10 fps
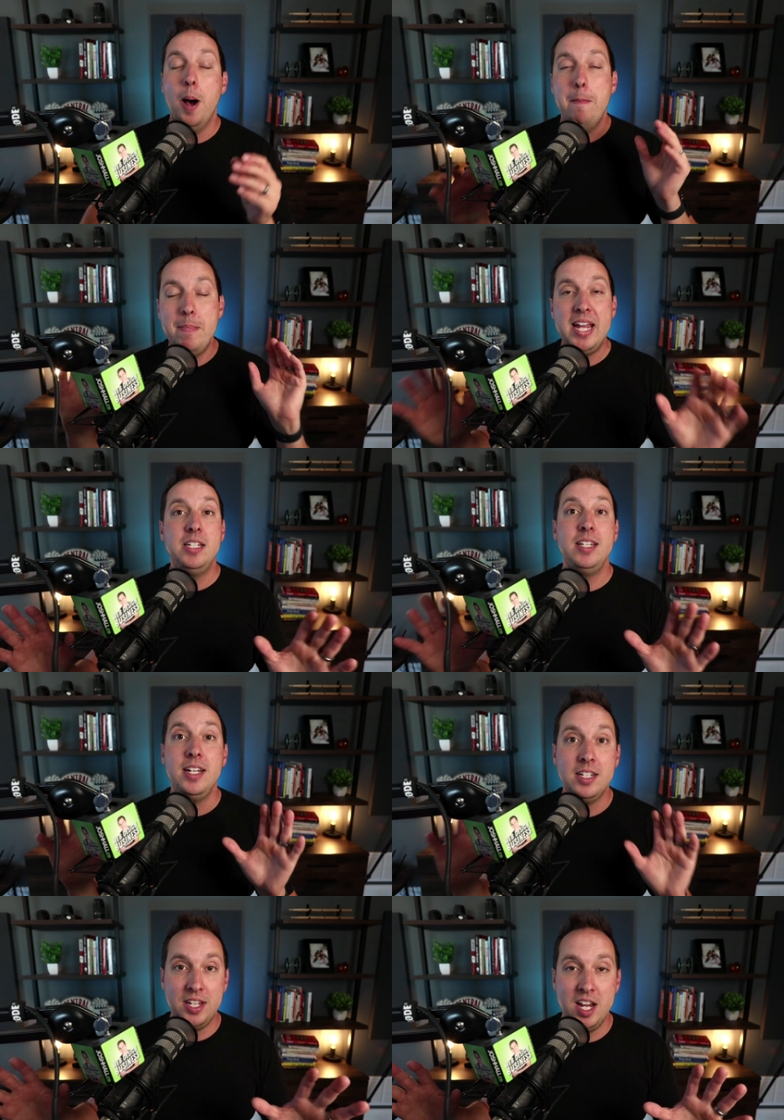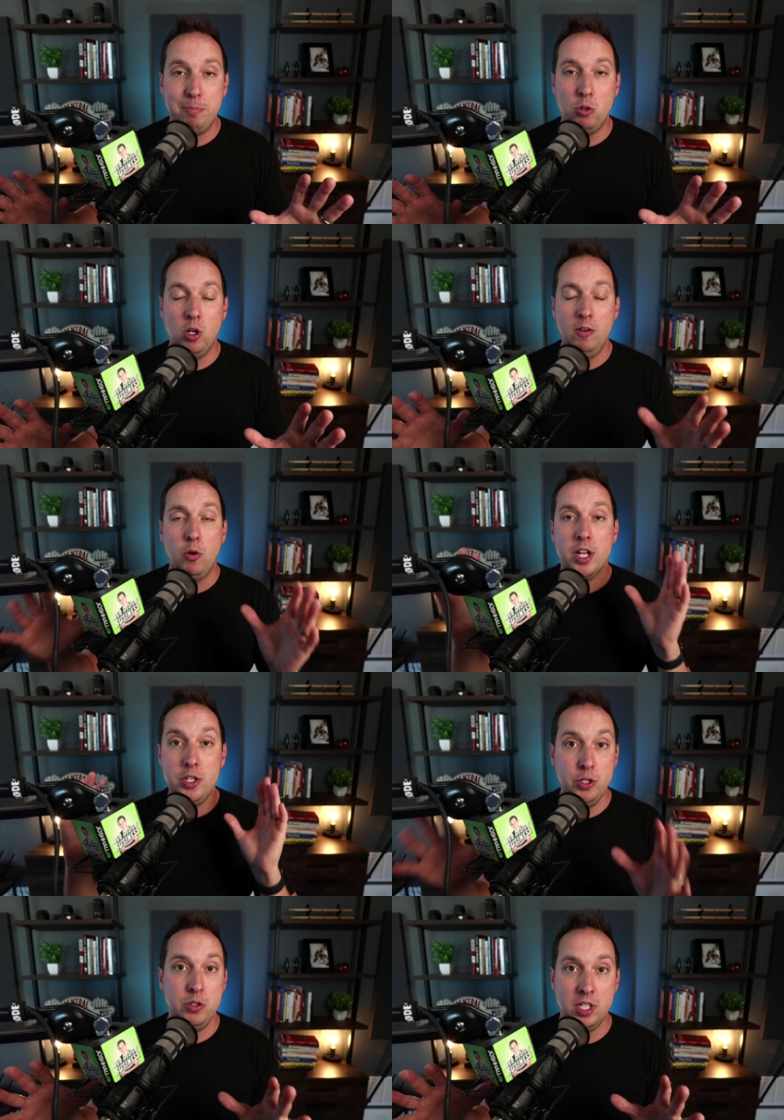Amazing example of what a
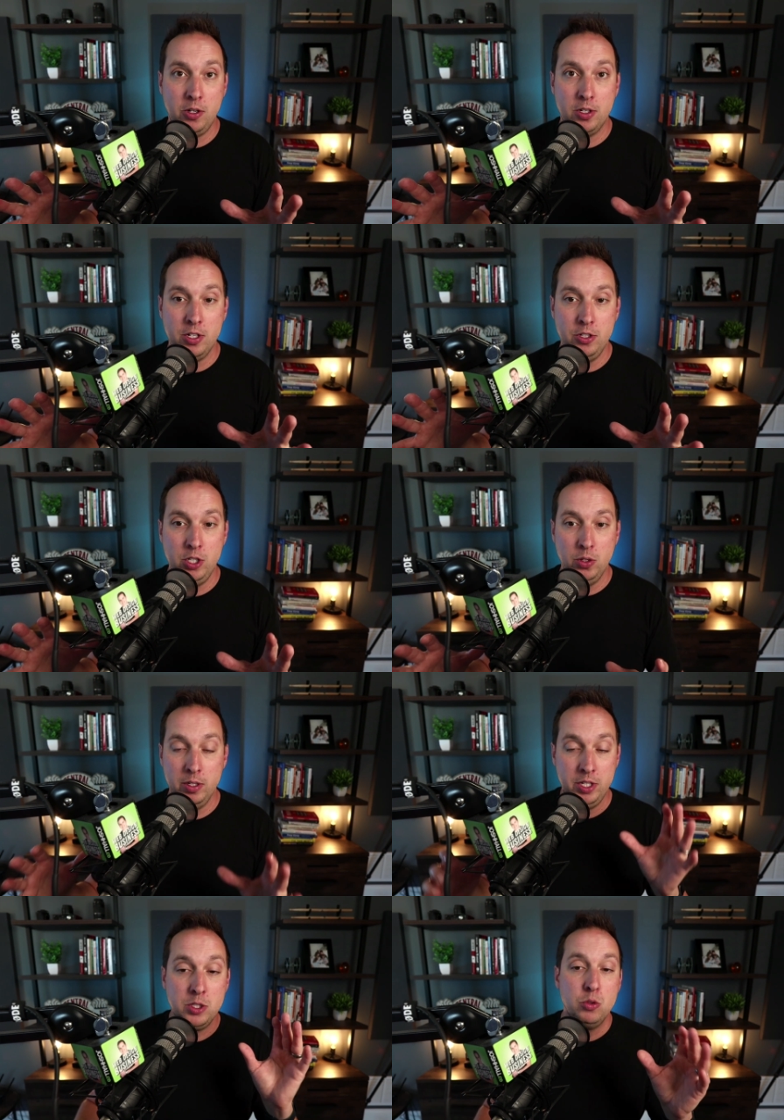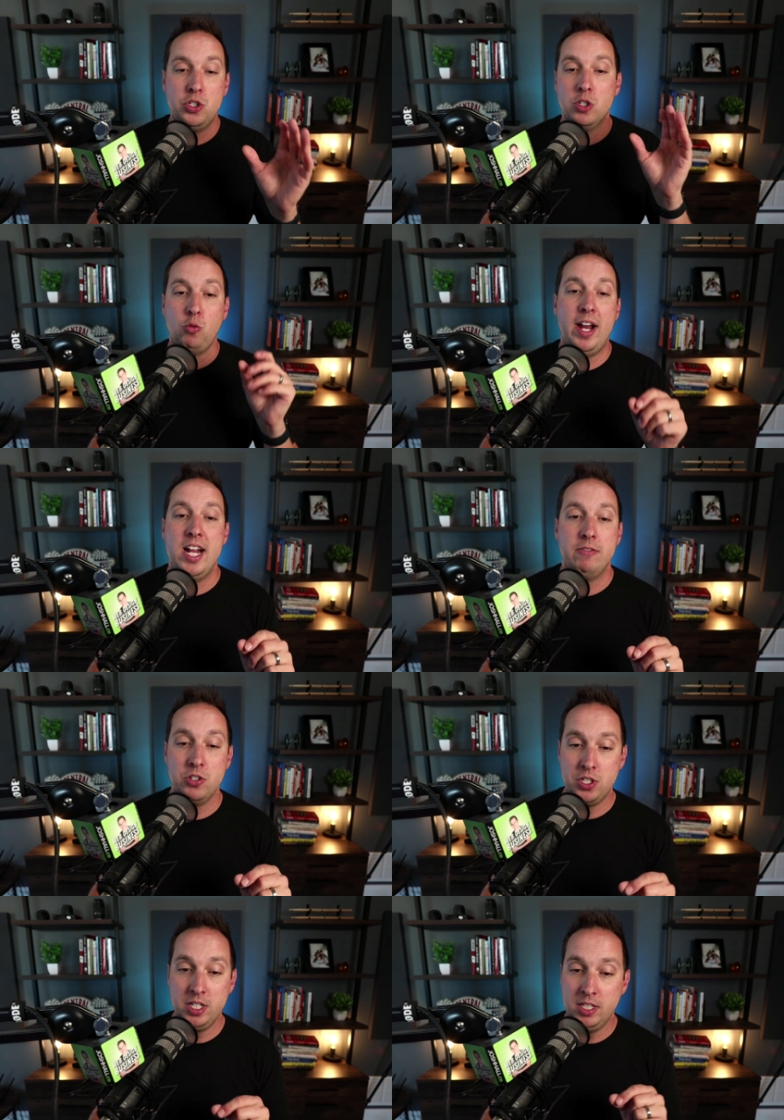newsletter can do. And this was just right
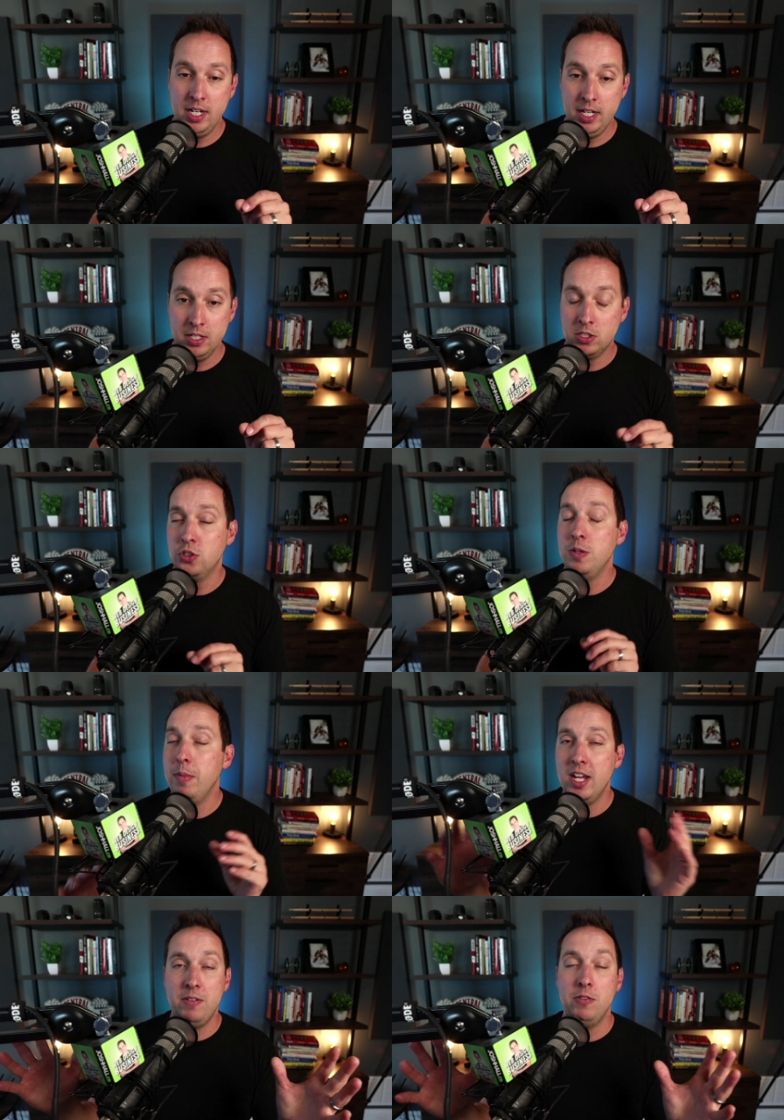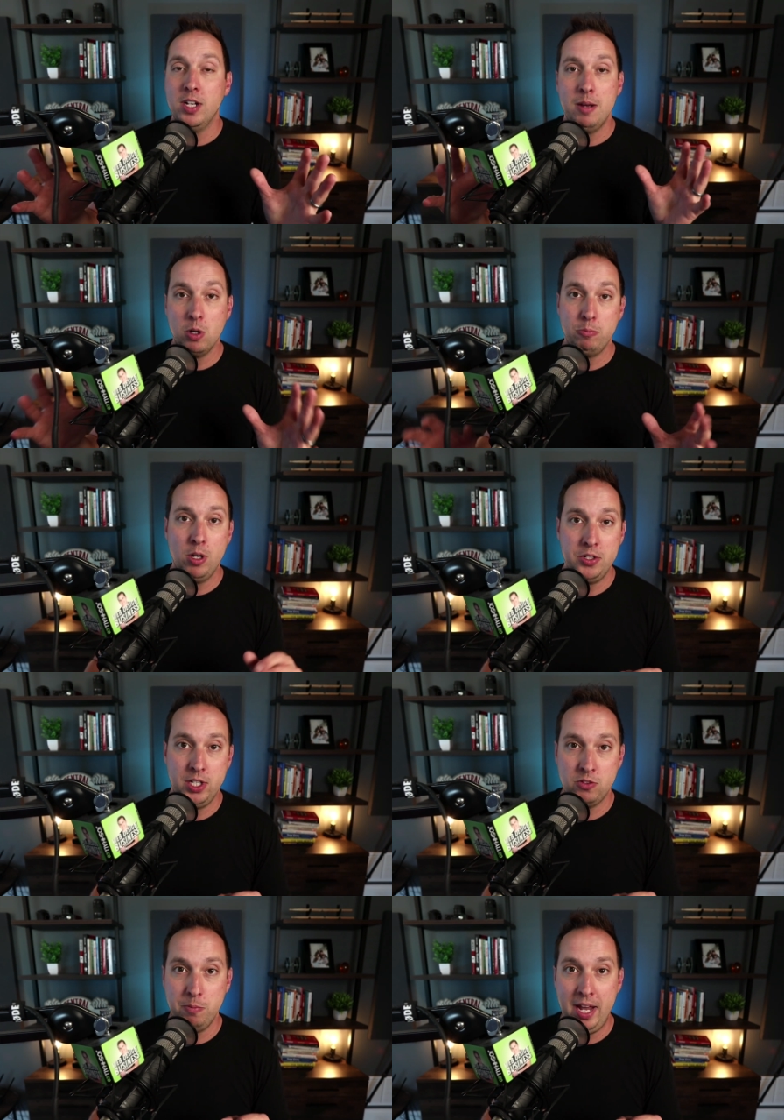after she sent it. So she may have even got more
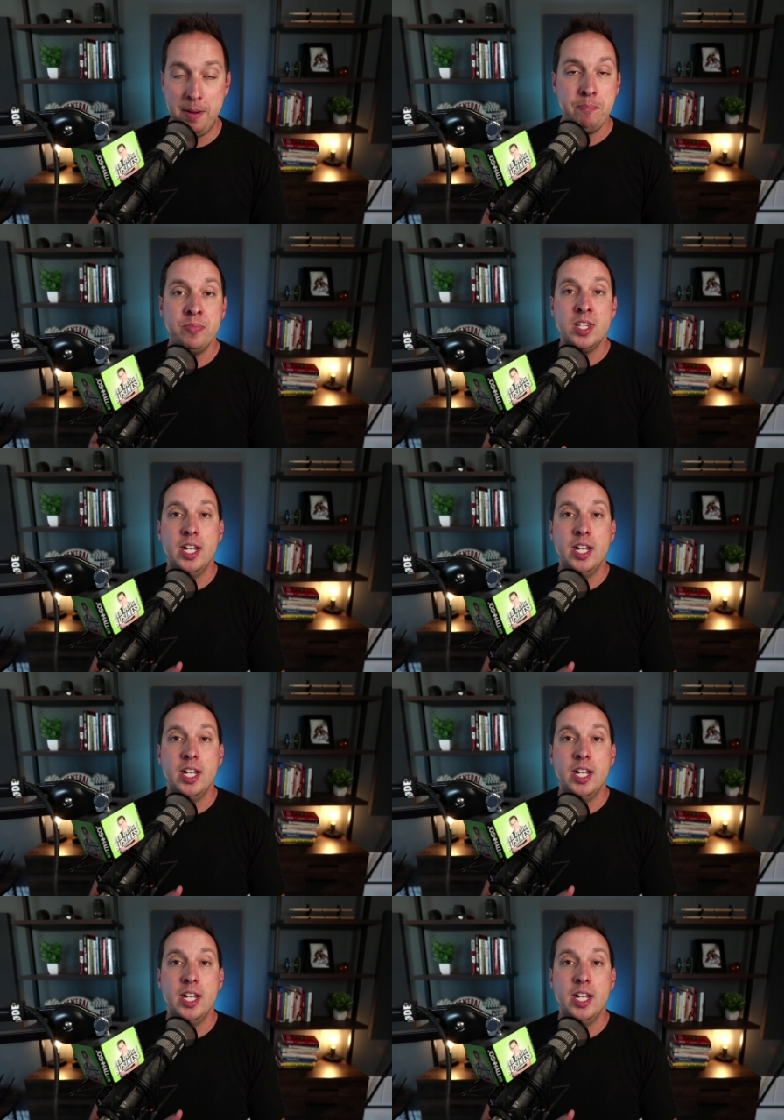projects from that.